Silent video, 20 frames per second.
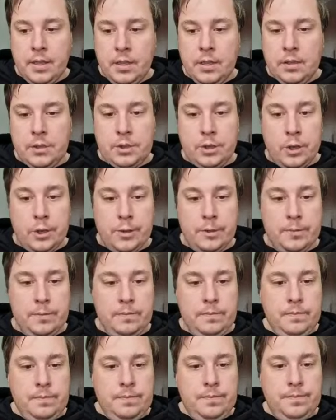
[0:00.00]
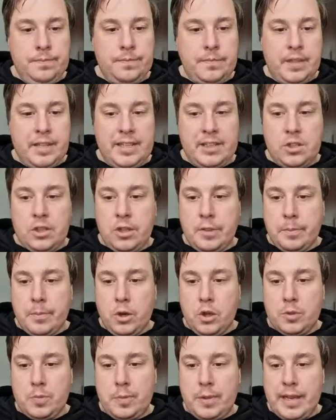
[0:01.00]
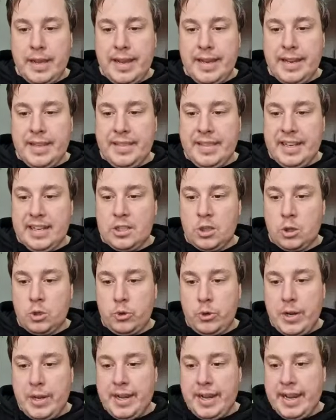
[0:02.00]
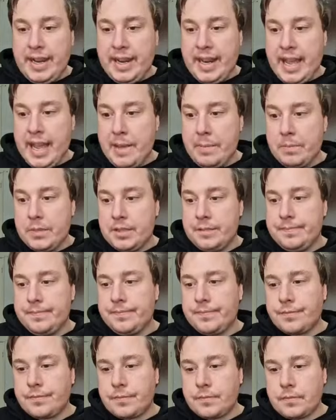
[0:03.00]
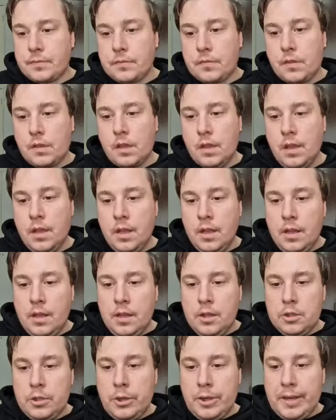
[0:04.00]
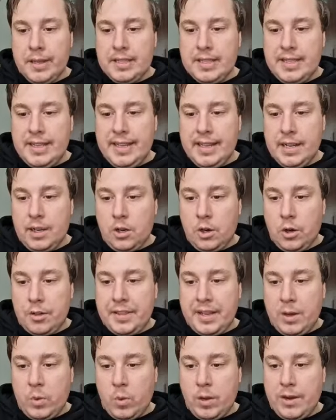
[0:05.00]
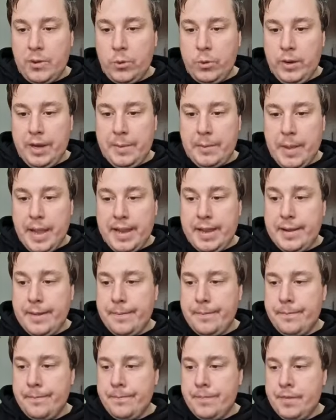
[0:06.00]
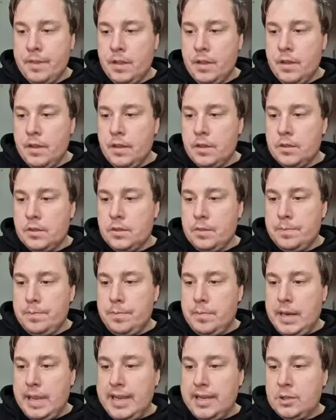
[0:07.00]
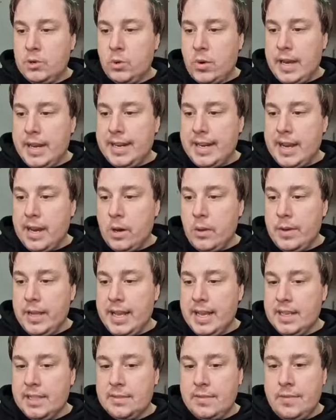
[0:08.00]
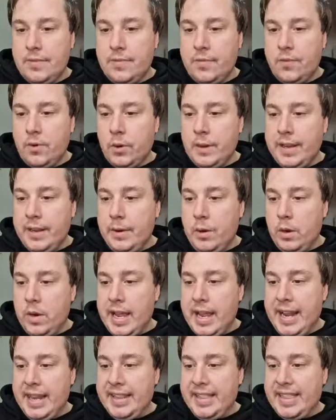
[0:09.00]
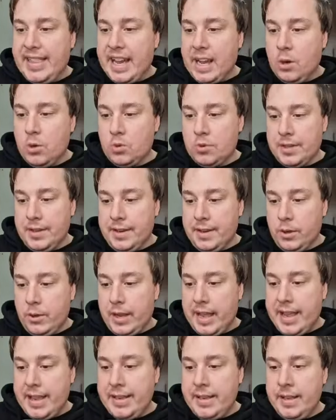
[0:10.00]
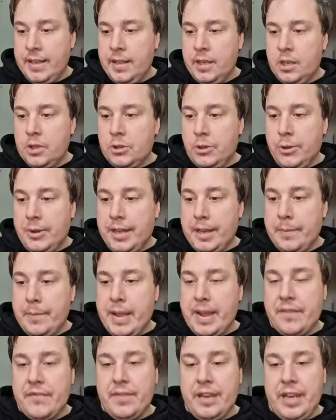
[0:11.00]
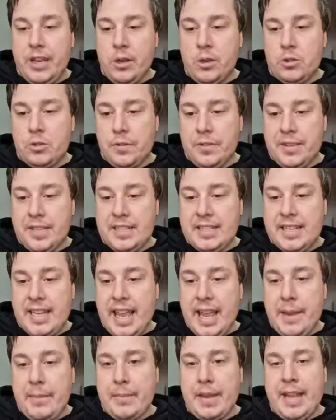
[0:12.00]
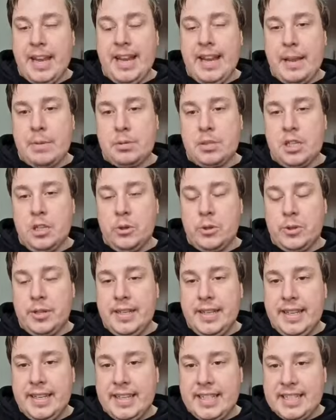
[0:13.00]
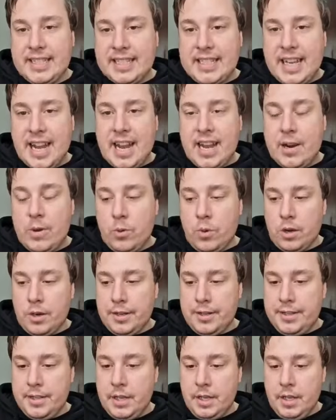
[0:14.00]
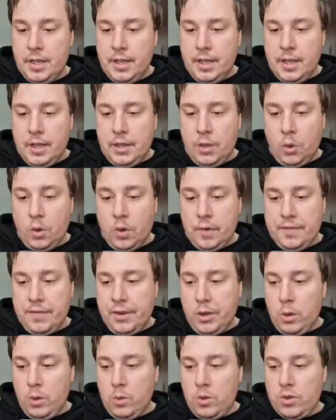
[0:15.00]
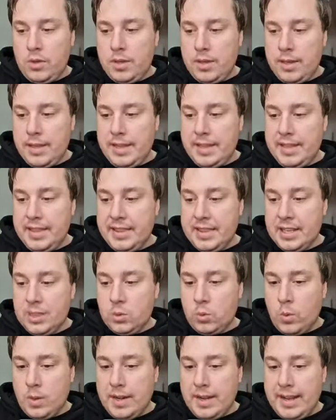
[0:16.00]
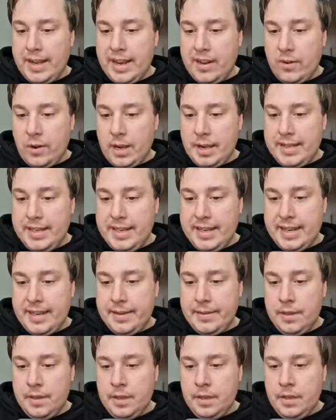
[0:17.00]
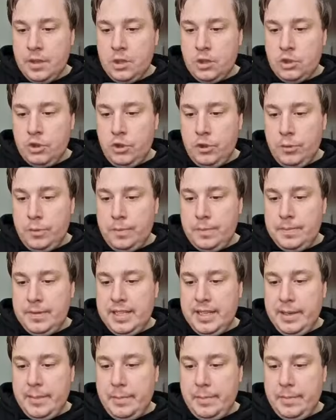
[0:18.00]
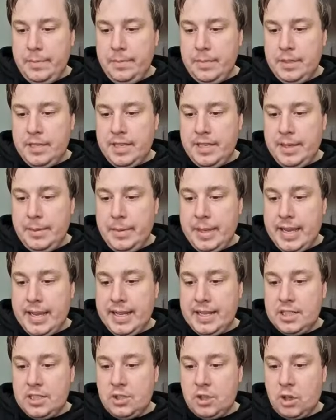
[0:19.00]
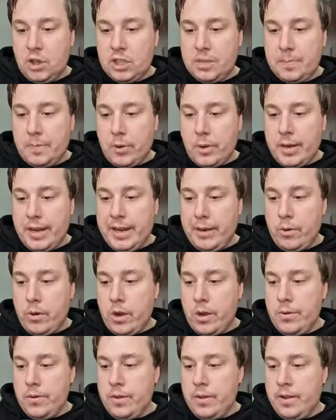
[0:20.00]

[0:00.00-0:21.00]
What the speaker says: So these are the most played and these are trending games. So you can see a Gothic 1 remake. Players right now has 48,000. Okay, so you can make videos on this game and absolutely skyrocket your views. And then this one here, right here, TBH Taskbar Hero,